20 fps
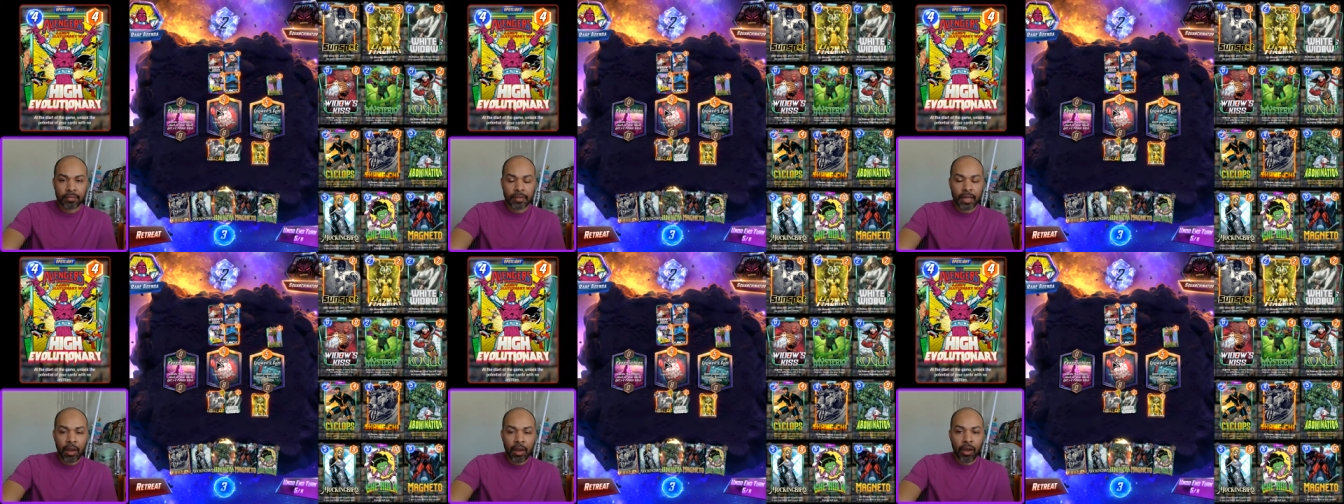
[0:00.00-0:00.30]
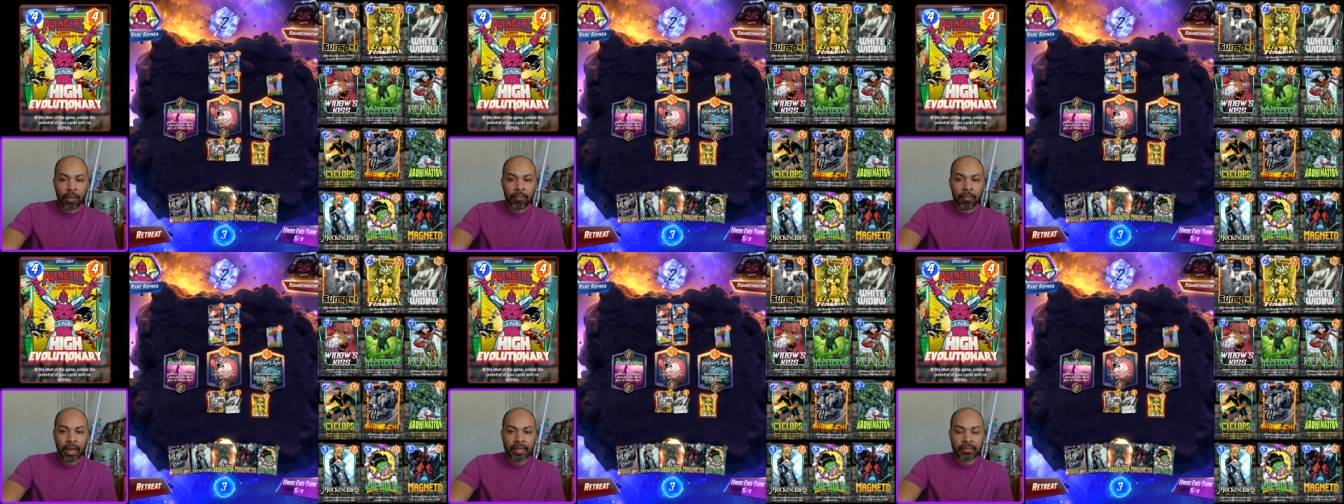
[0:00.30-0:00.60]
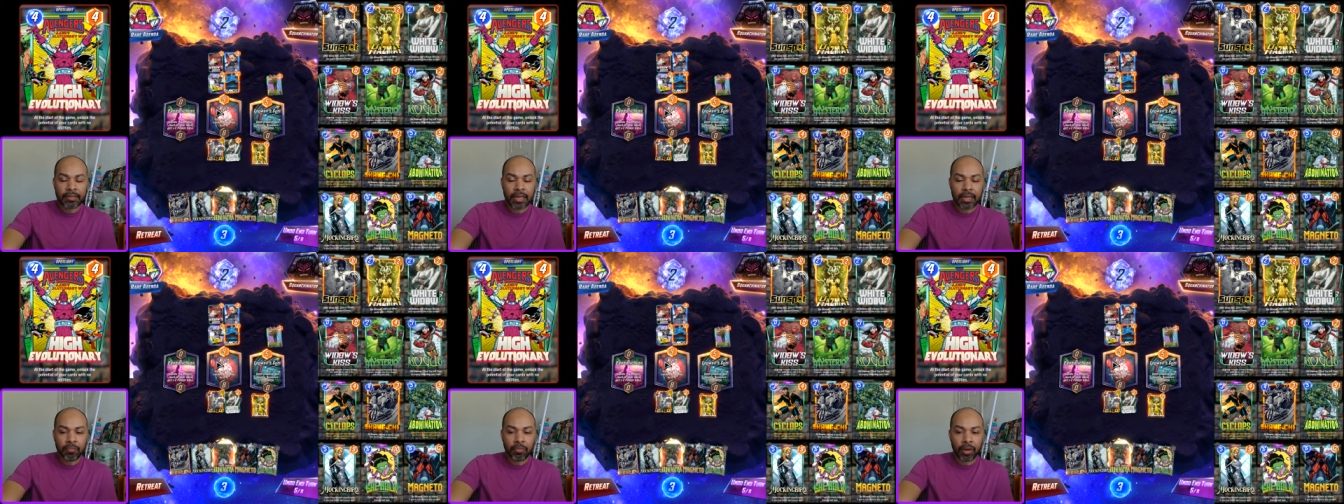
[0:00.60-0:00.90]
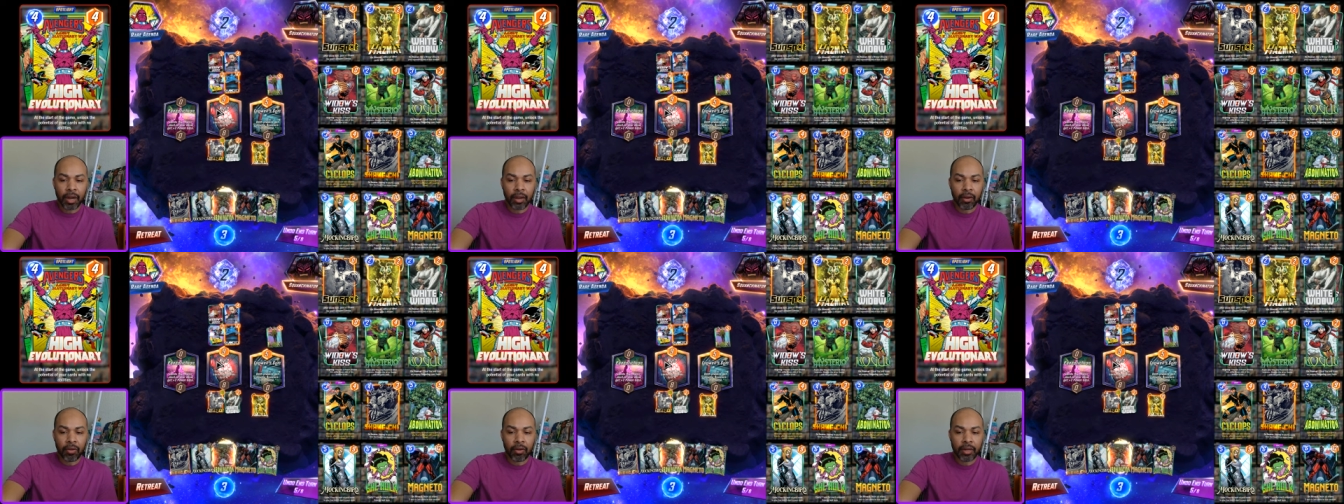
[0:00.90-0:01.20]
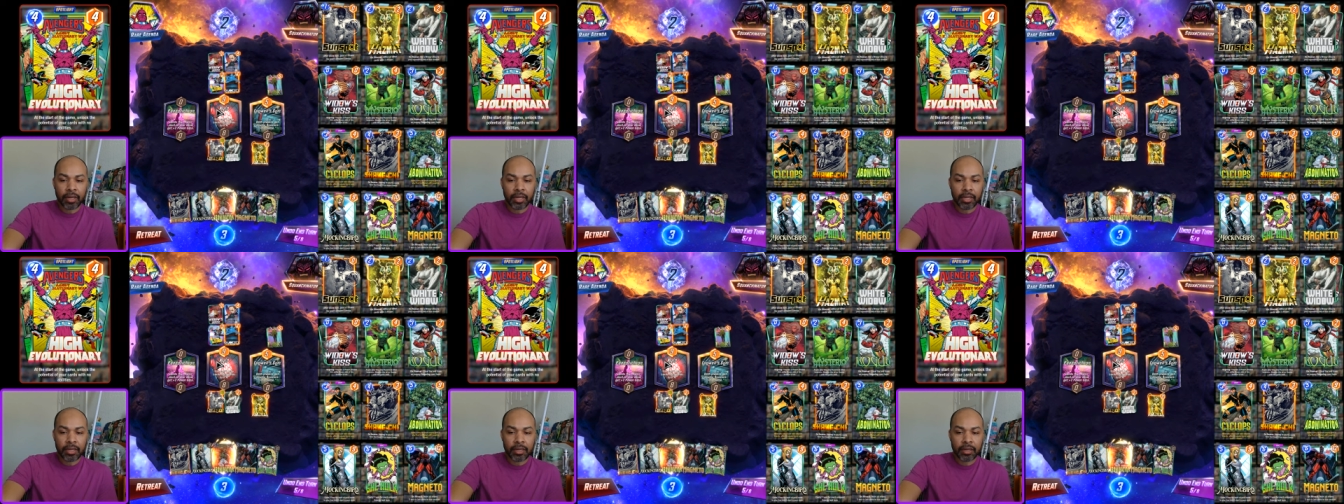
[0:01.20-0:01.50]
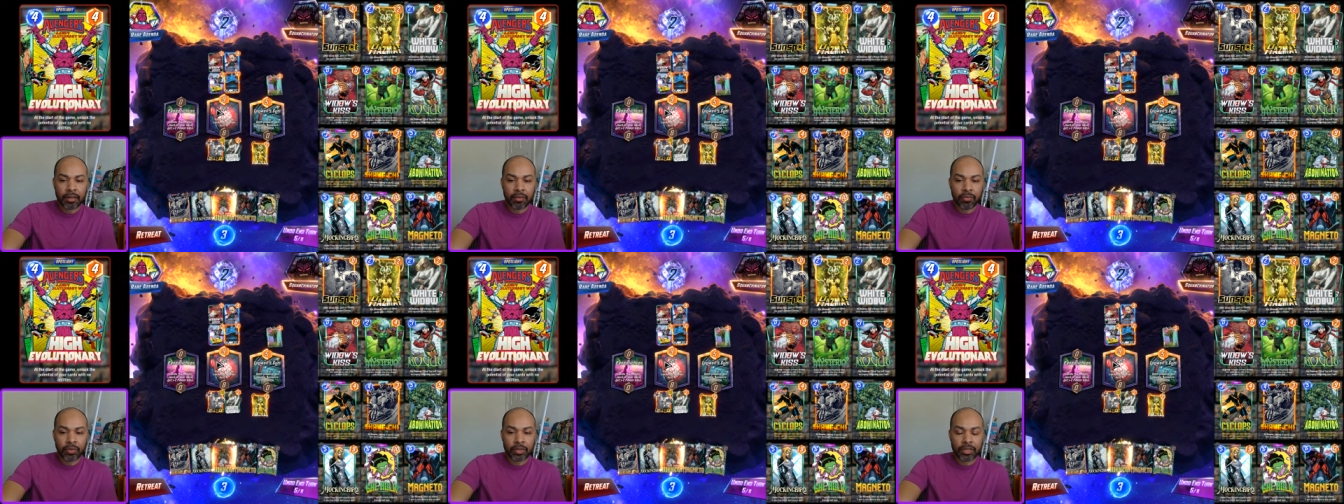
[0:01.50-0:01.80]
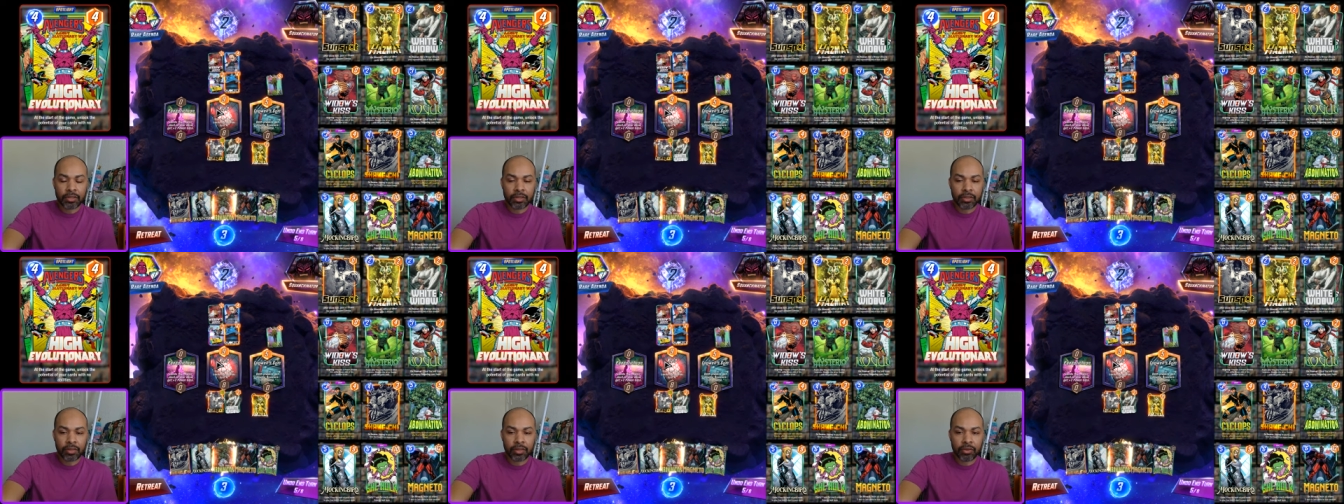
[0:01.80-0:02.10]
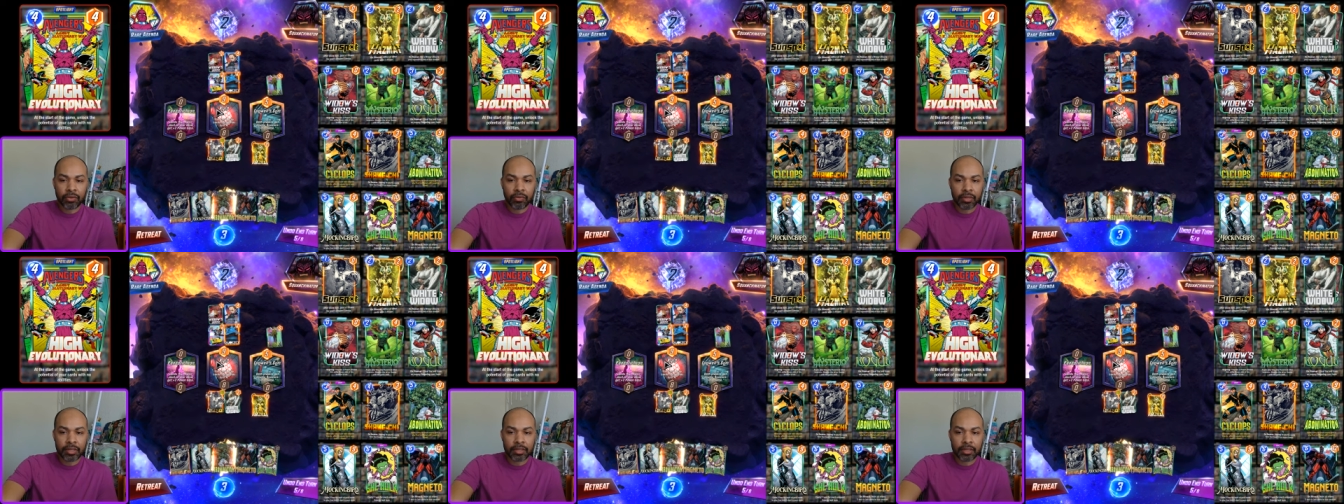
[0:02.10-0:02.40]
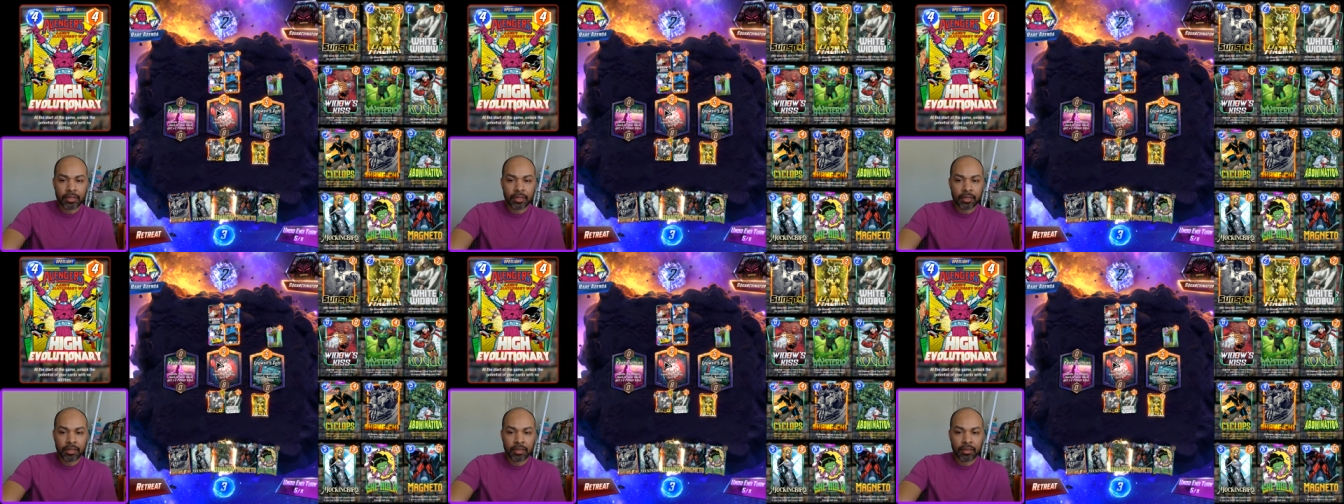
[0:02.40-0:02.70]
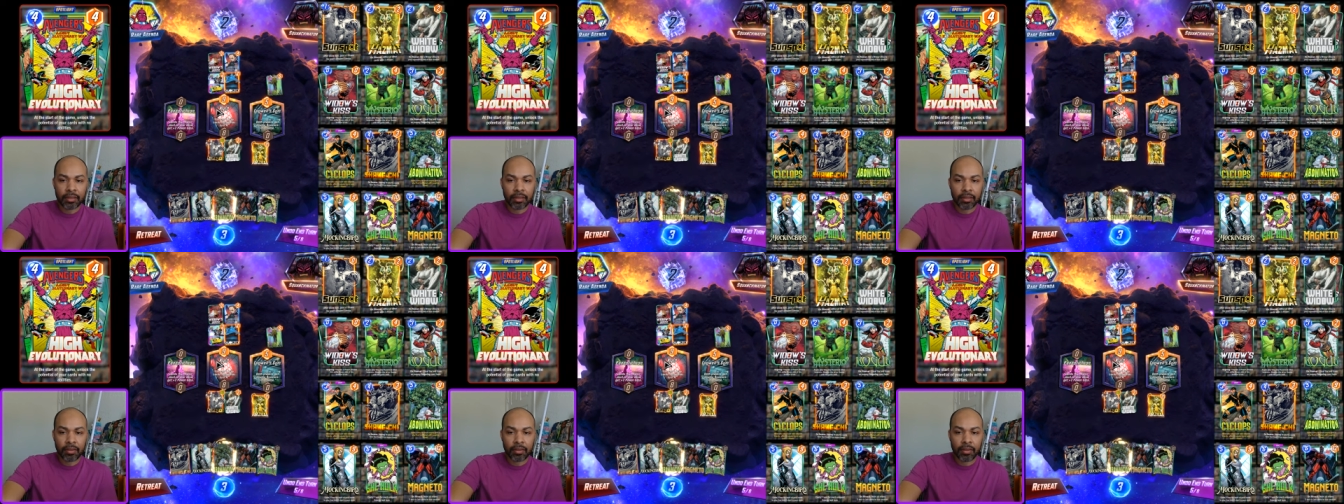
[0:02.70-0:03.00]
Now I might take priority here, which is a little risky.